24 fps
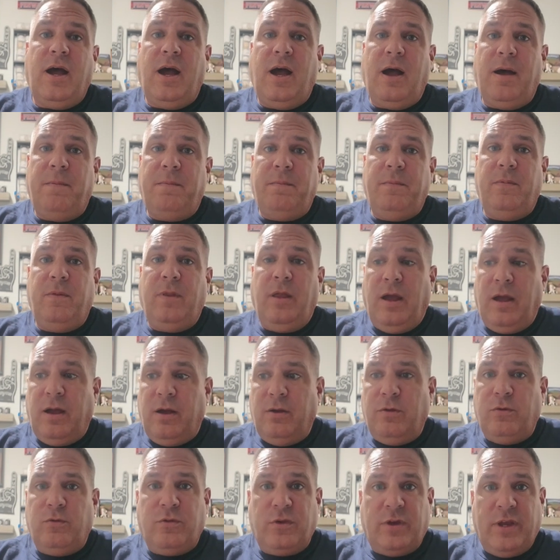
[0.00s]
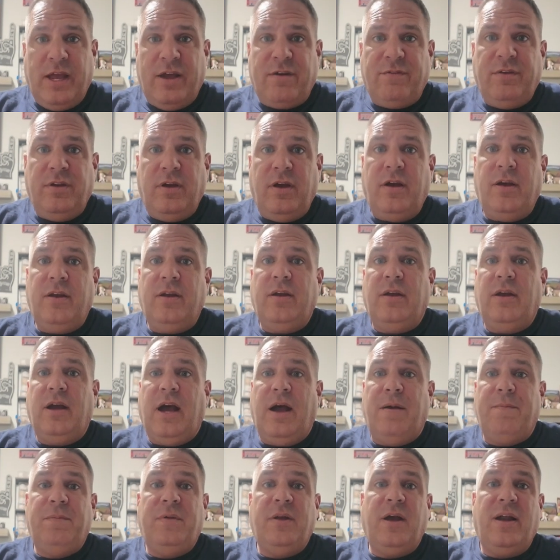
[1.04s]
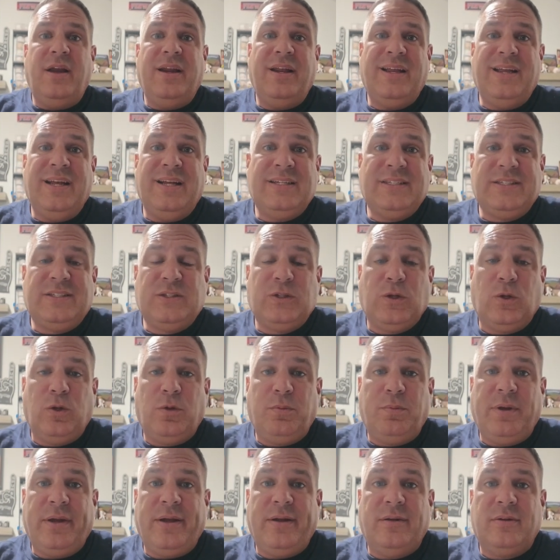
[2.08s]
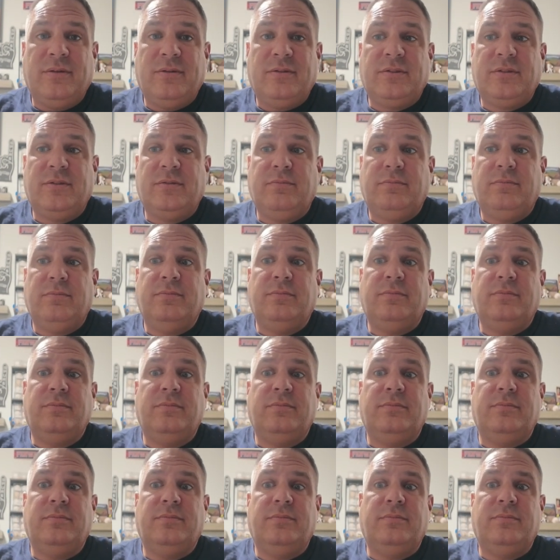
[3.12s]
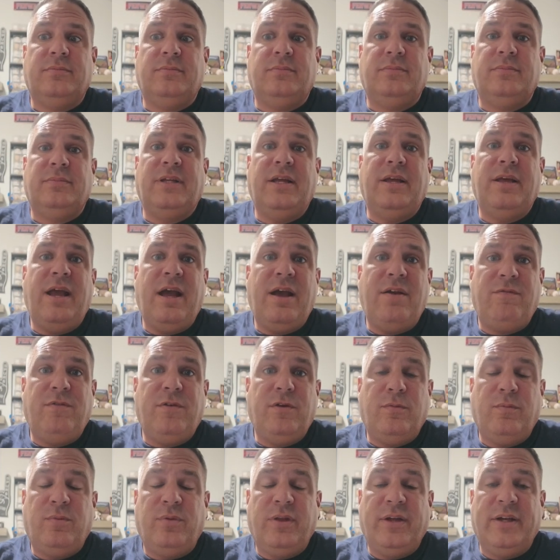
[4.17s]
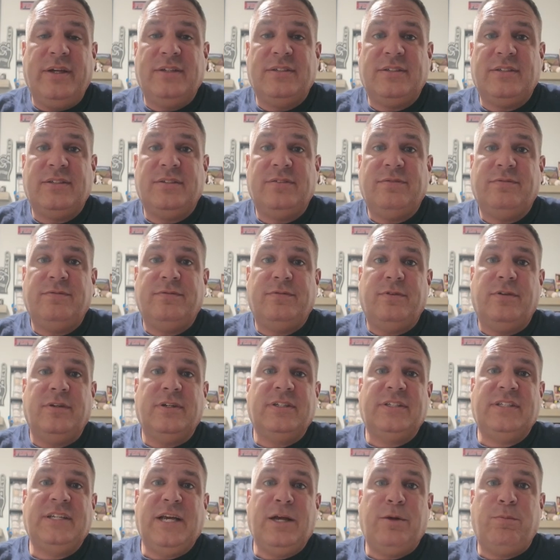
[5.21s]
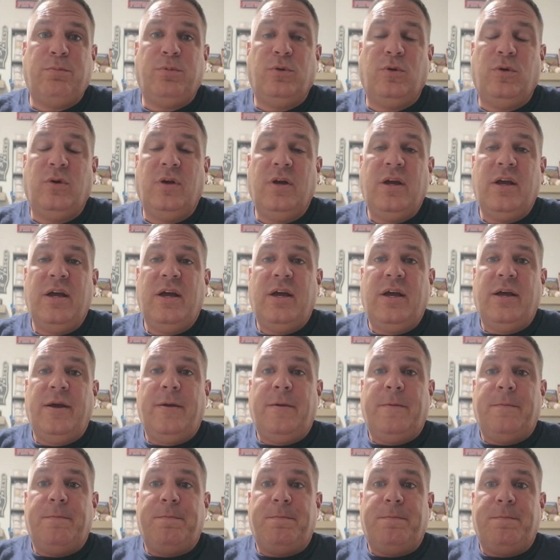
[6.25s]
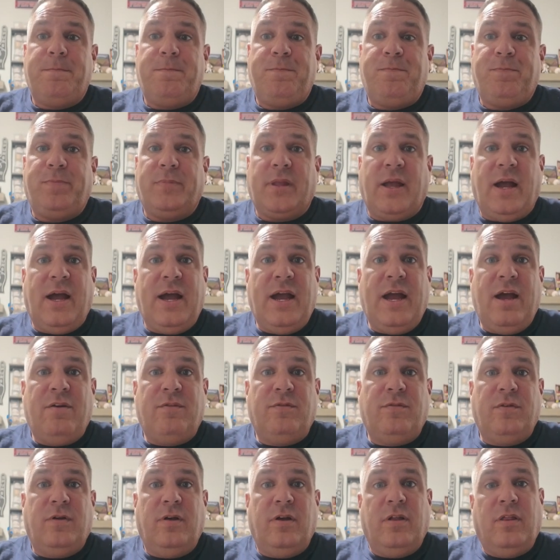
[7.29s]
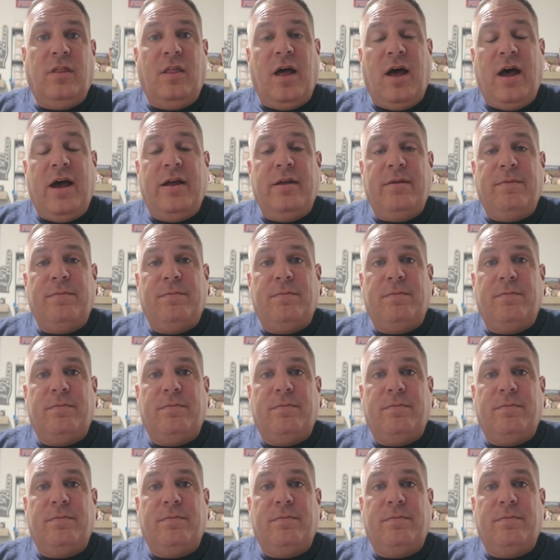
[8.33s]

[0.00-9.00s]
I'm to caveat, I'm not against solar panels. They have their place. For example, I have a lot